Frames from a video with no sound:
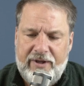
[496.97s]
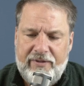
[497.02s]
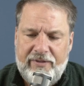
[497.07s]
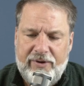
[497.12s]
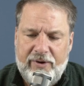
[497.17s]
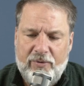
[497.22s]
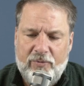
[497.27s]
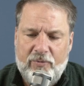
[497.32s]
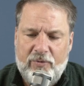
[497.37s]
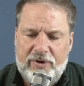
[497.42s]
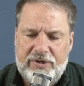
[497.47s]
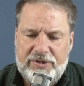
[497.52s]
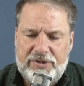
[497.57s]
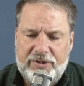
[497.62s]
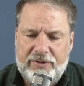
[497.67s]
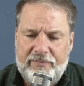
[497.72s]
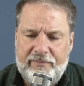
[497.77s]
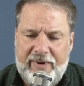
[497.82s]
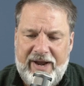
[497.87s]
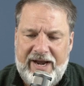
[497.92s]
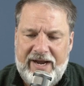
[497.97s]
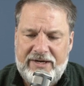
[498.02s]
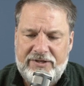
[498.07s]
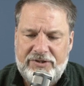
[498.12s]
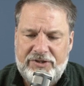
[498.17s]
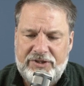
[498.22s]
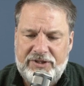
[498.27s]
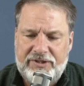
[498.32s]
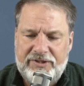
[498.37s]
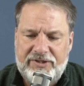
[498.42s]
their winter
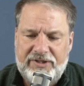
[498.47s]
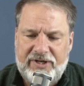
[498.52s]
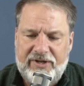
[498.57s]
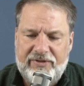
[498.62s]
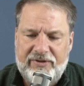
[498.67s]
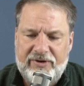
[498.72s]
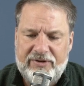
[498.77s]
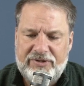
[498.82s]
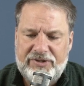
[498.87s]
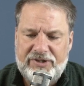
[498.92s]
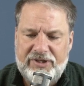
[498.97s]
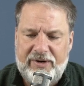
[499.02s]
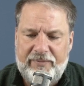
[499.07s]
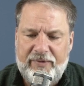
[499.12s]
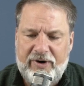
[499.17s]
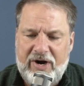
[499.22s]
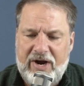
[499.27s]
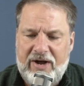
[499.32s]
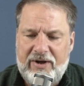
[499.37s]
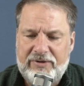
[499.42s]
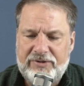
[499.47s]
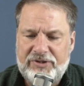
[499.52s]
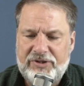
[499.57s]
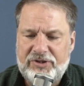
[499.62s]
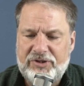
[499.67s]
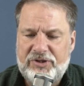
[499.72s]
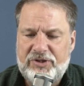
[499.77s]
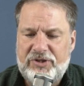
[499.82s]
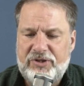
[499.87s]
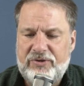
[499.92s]
mansions and their summer
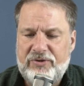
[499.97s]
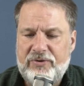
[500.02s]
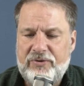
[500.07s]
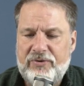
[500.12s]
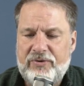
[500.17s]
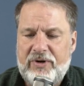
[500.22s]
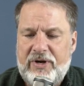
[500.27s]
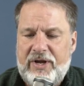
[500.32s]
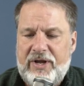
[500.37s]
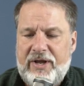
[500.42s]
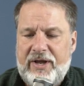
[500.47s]
houses too,